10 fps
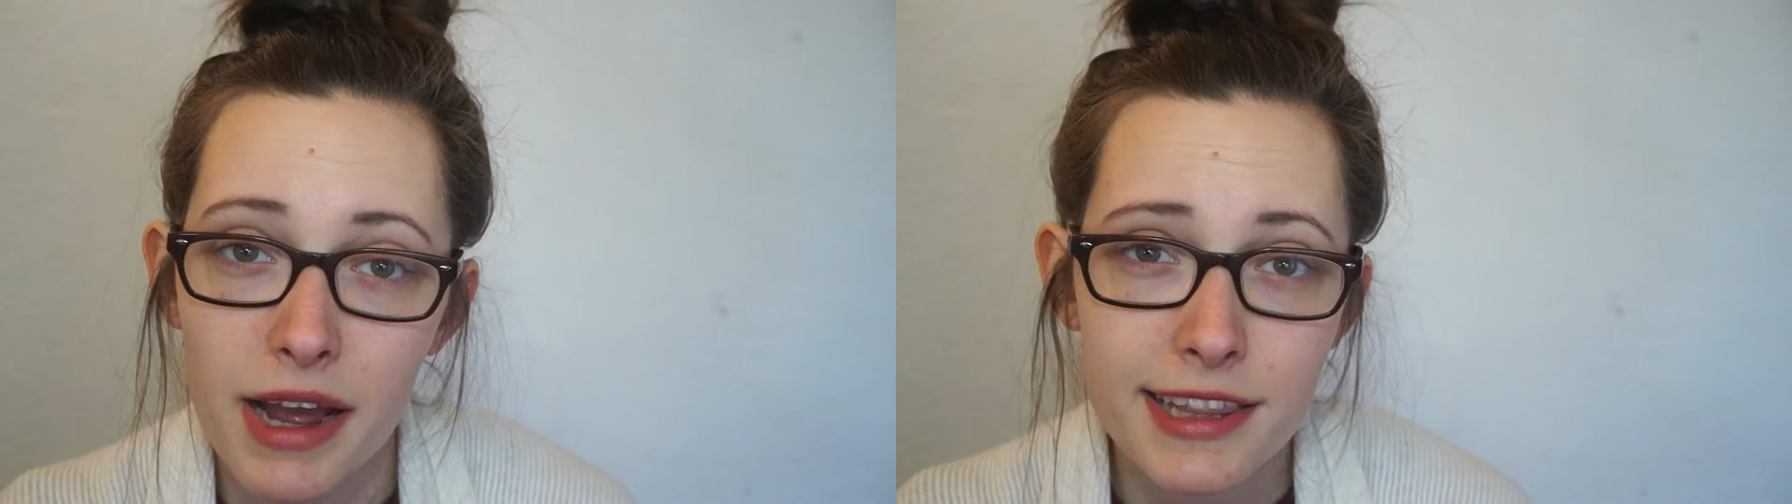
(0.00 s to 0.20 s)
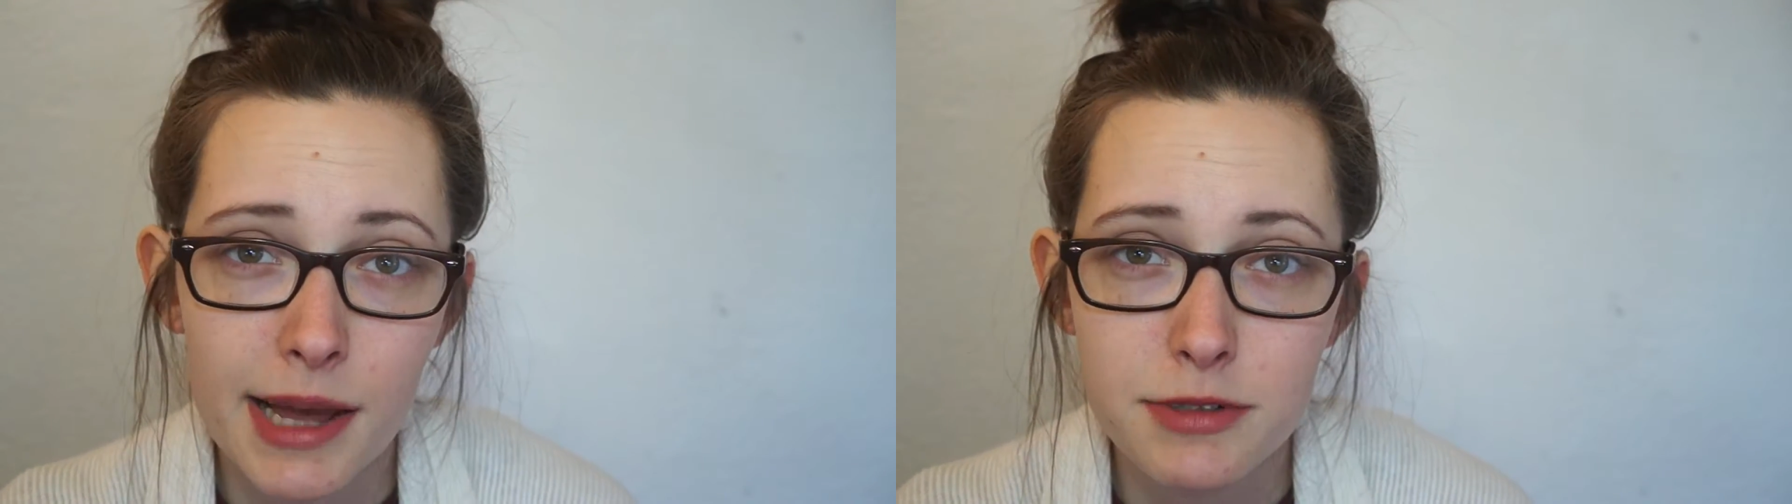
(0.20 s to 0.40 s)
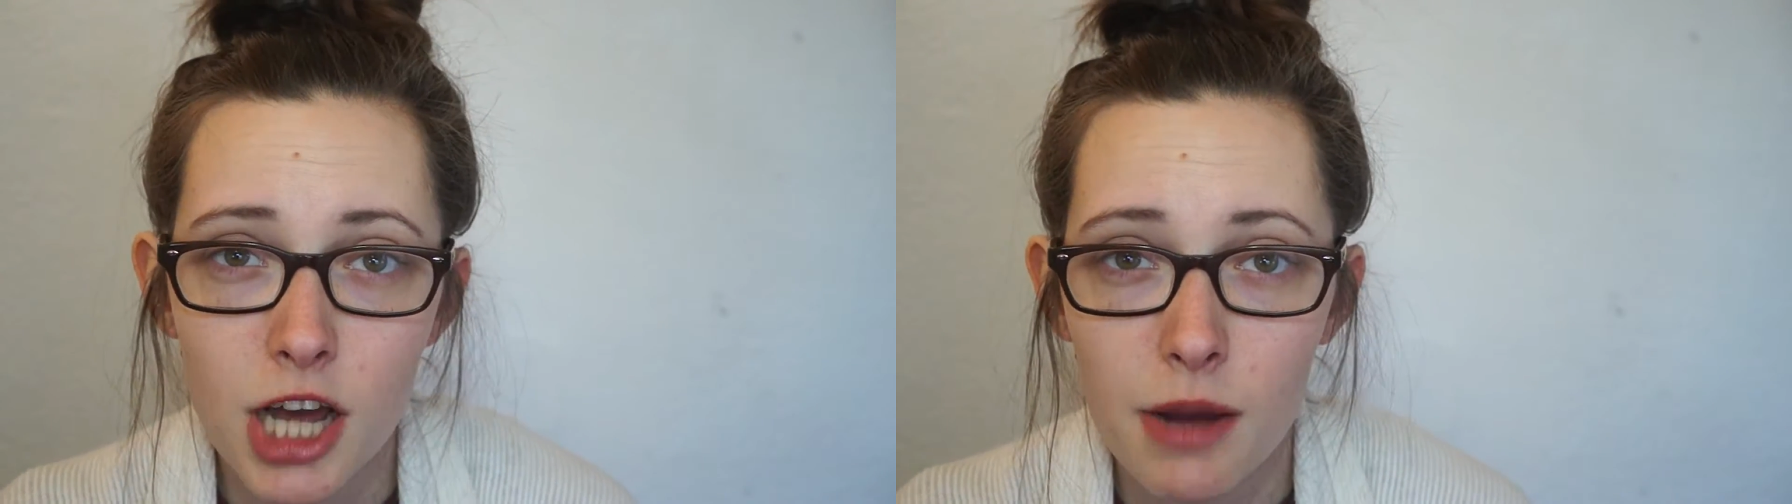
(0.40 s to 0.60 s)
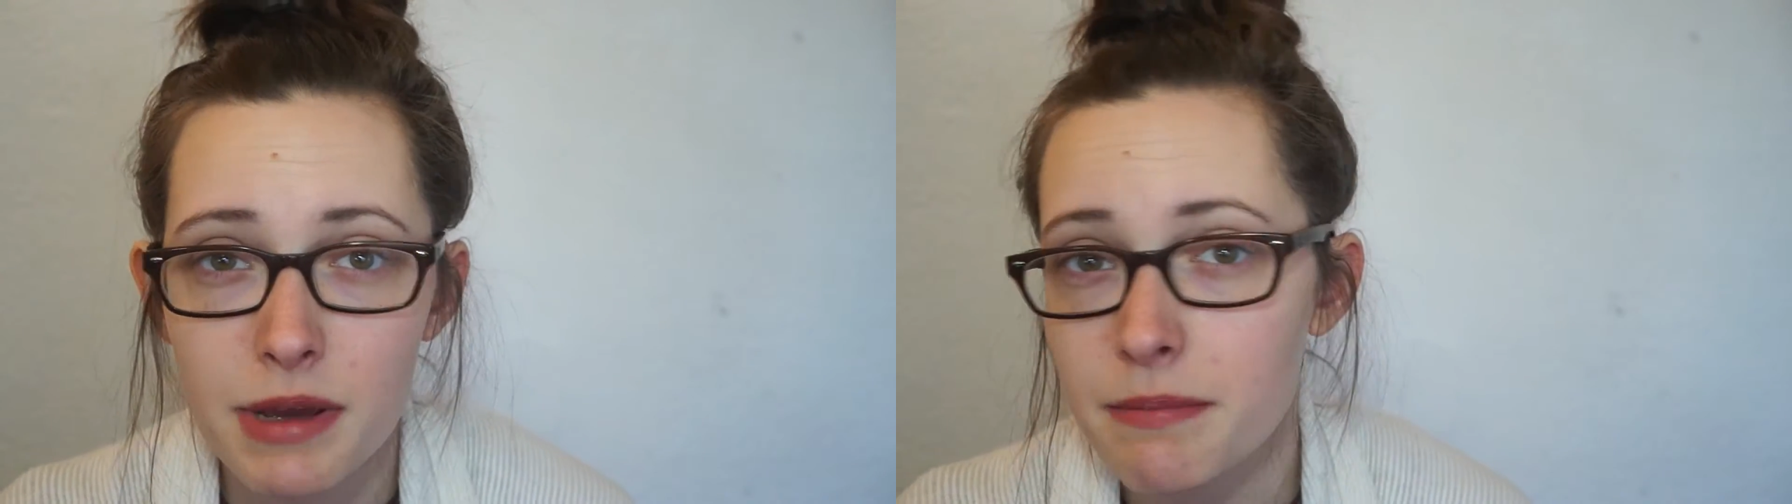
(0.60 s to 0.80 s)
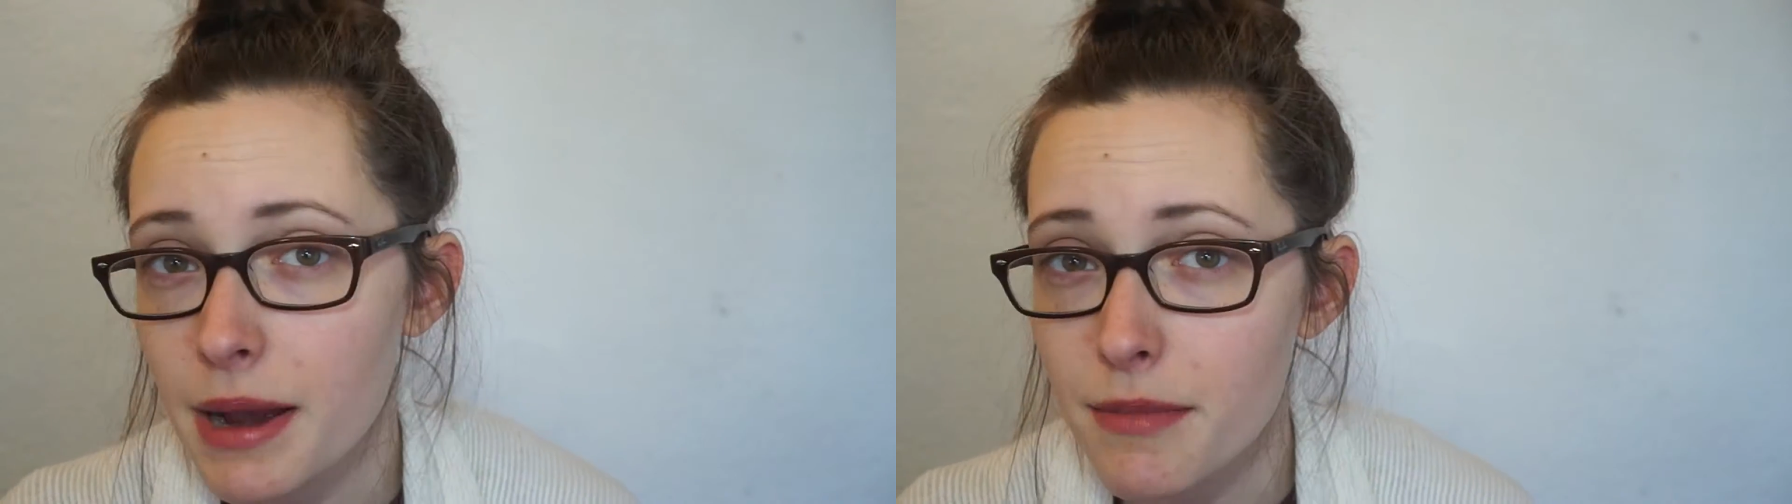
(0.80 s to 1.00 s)
my
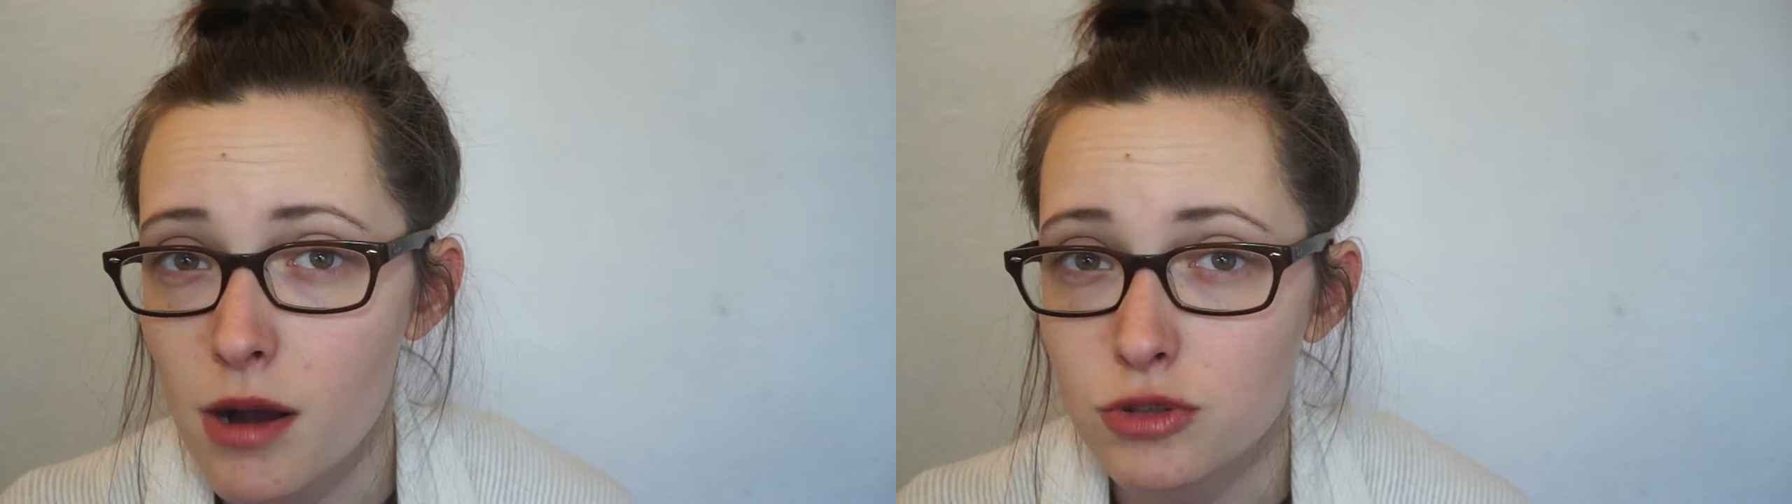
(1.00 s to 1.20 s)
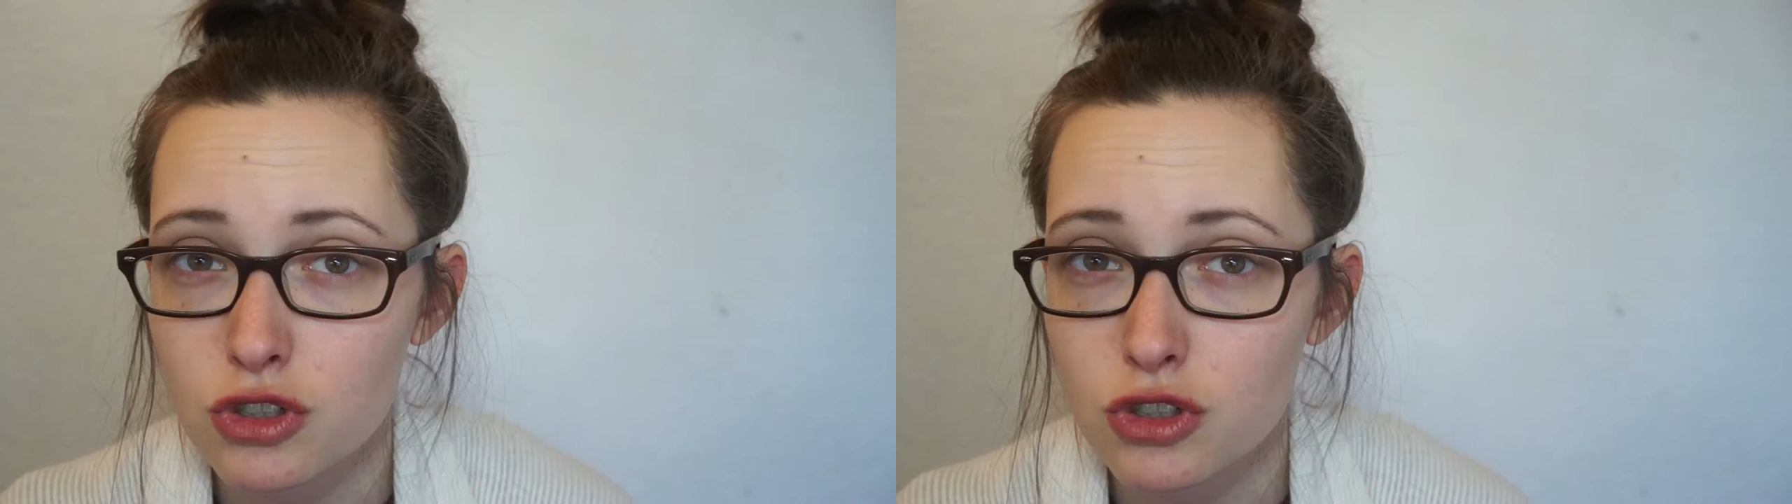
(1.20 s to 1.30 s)
laptop and my mom